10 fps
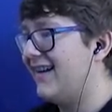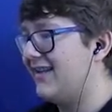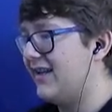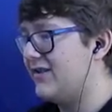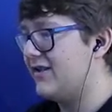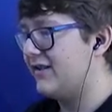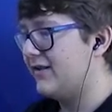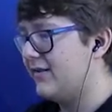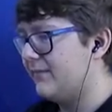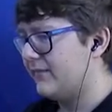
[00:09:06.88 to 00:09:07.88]
Attention!
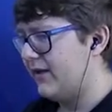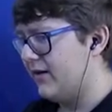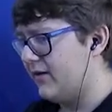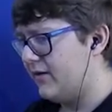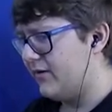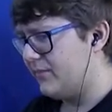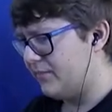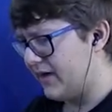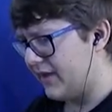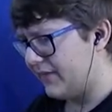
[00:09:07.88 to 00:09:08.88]
All
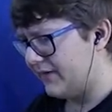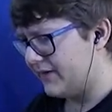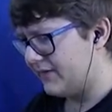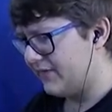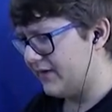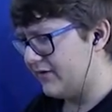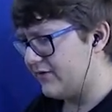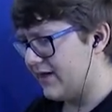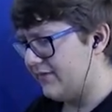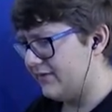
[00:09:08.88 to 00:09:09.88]
bathysphere
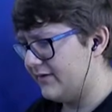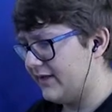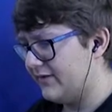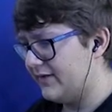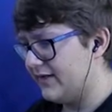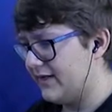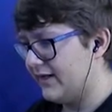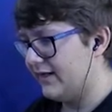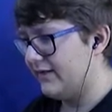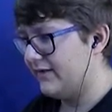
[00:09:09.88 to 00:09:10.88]
travel is now
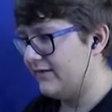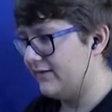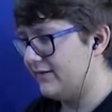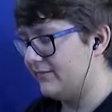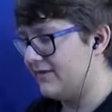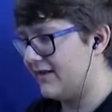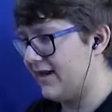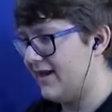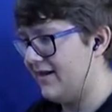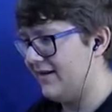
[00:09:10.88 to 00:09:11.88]
denied. I'm
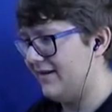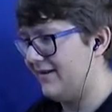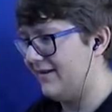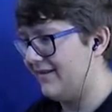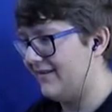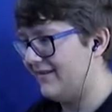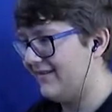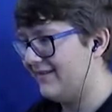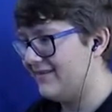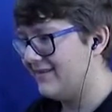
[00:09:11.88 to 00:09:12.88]
scared.
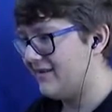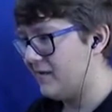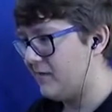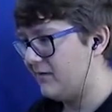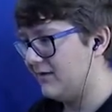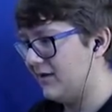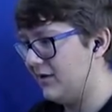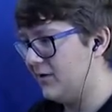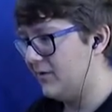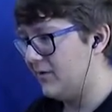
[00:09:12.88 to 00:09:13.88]

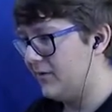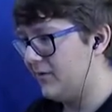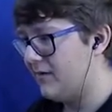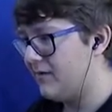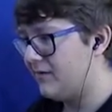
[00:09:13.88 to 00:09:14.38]
Hello?